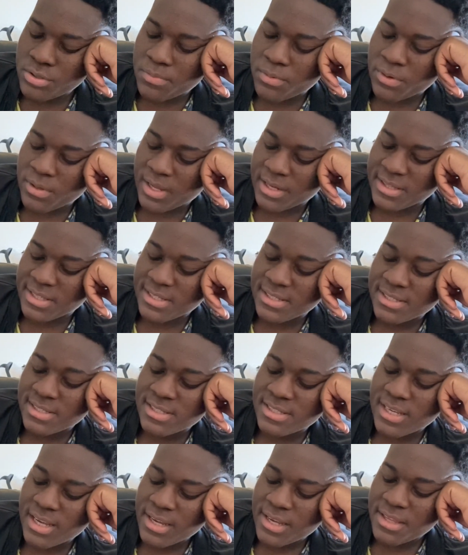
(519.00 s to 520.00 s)
like the
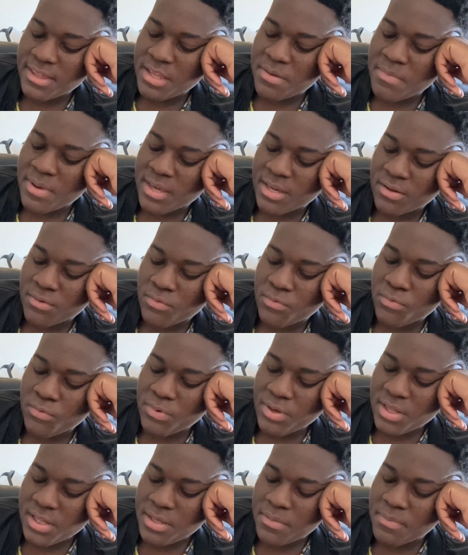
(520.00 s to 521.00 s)
second they make it
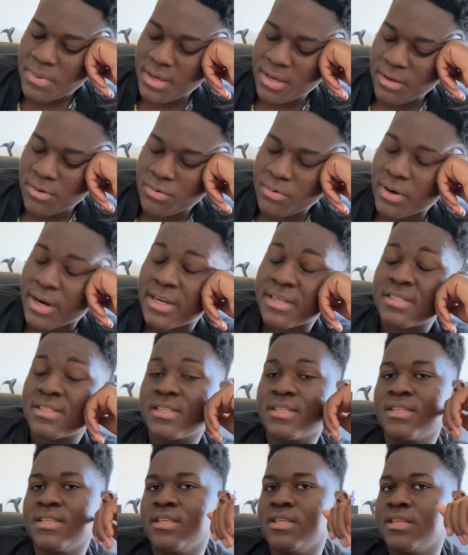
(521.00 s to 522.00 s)
really big, right?
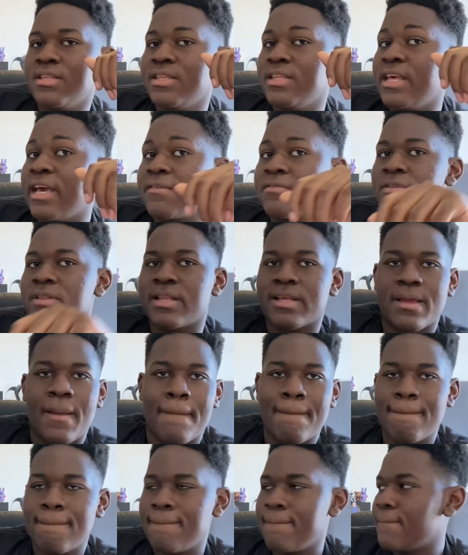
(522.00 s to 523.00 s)
death like,
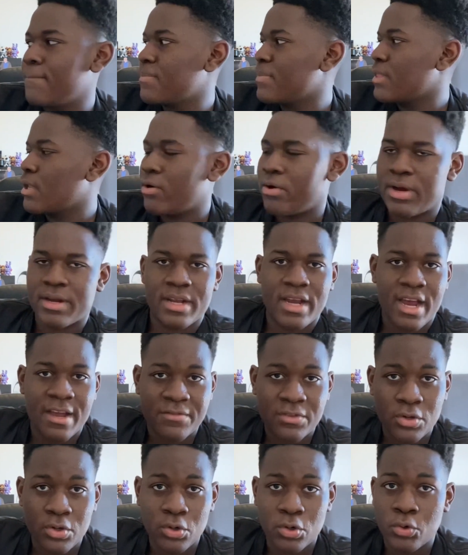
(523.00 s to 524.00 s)
mm, all right, I have to
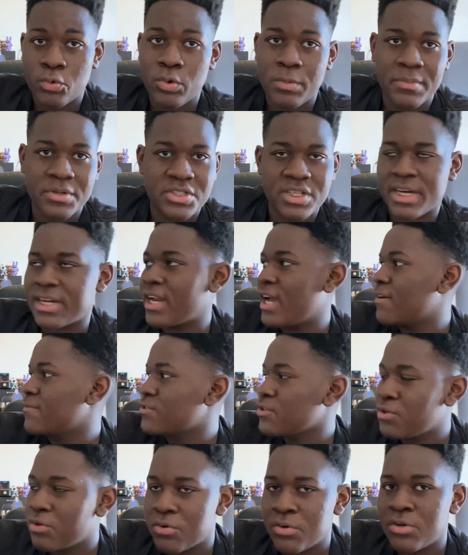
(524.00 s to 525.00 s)
go groom a child. I have to
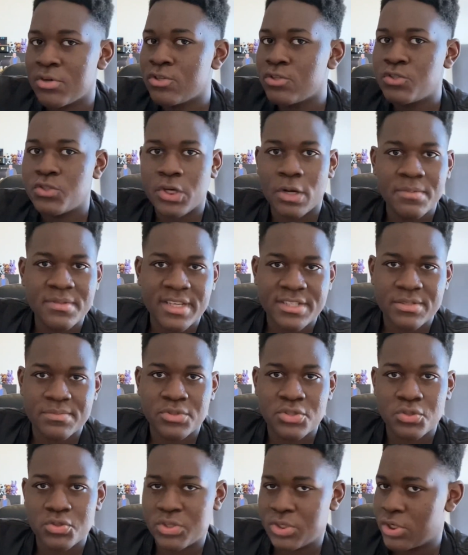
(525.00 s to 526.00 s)
go traumatize some
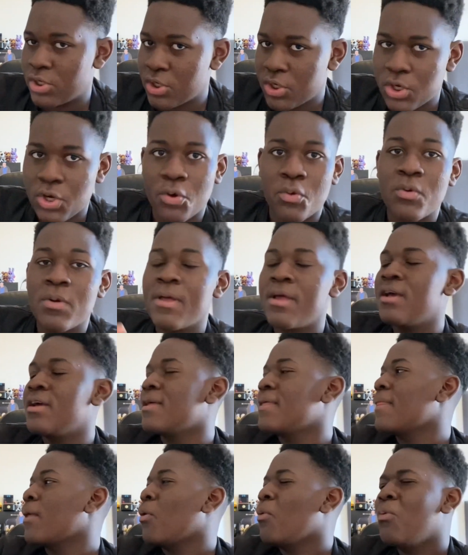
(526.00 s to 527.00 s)
children. Go.
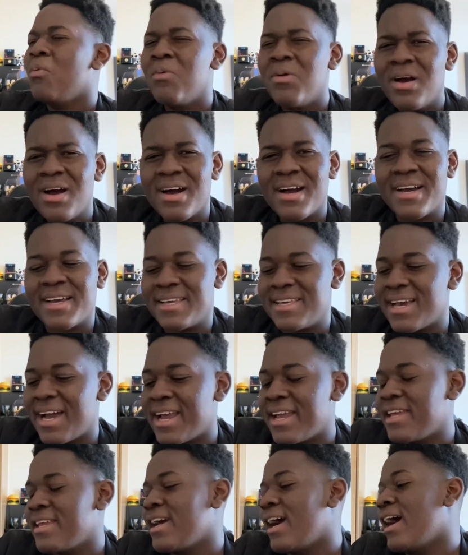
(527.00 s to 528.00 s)
Why? I,
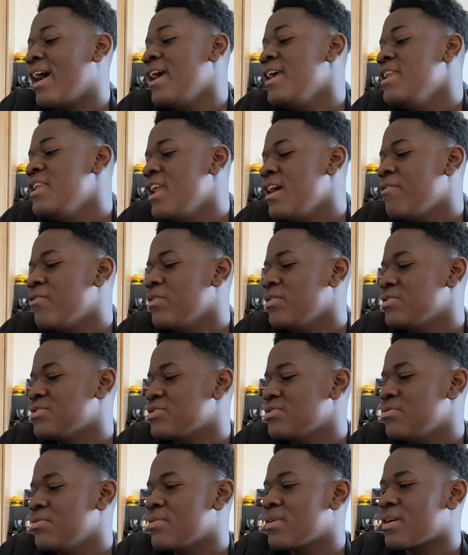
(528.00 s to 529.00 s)
I never
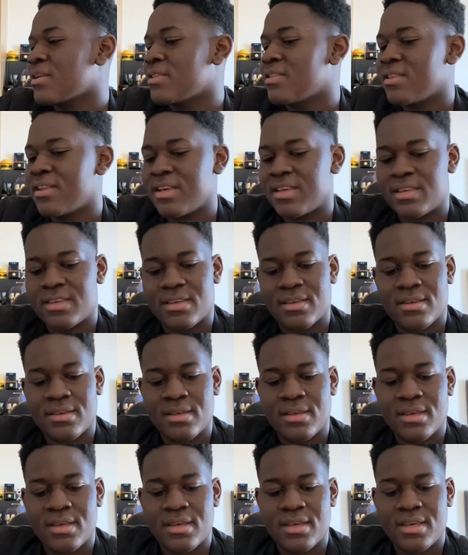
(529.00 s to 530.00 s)
understood that. Like,
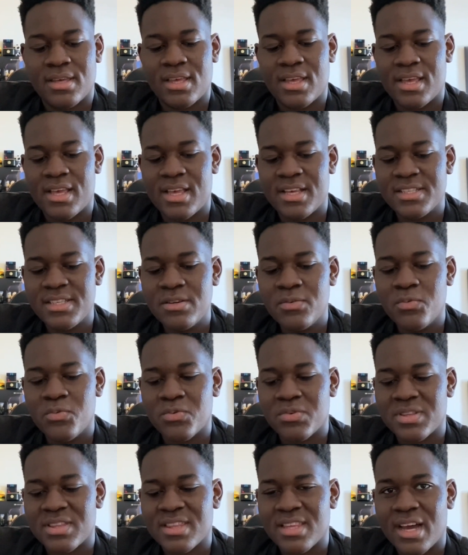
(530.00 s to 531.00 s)
is it
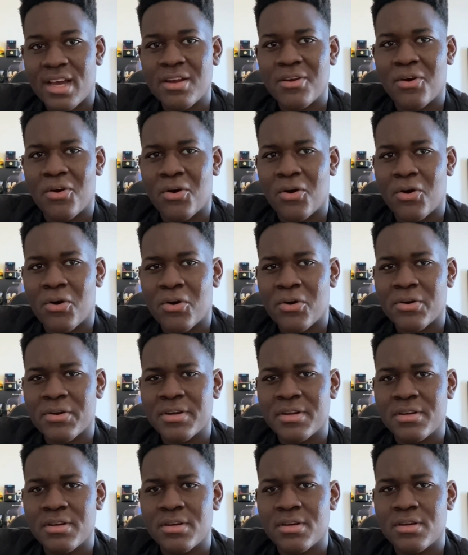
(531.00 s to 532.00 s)
that hard
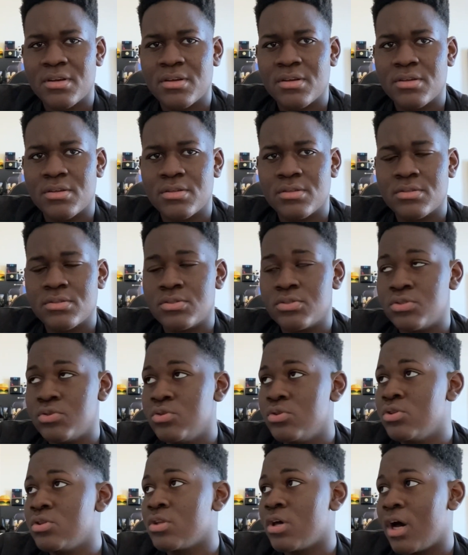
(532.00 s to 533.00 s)
to
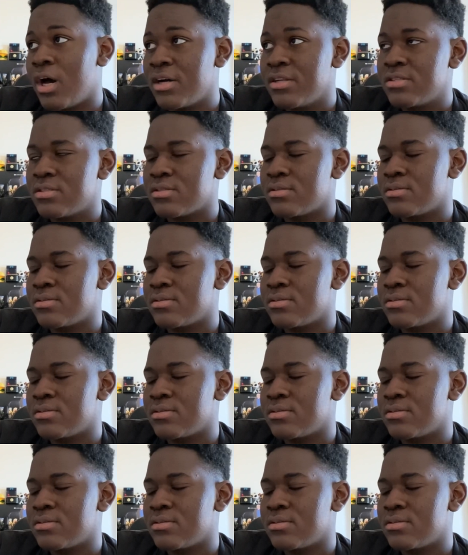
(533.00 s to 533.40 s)
not?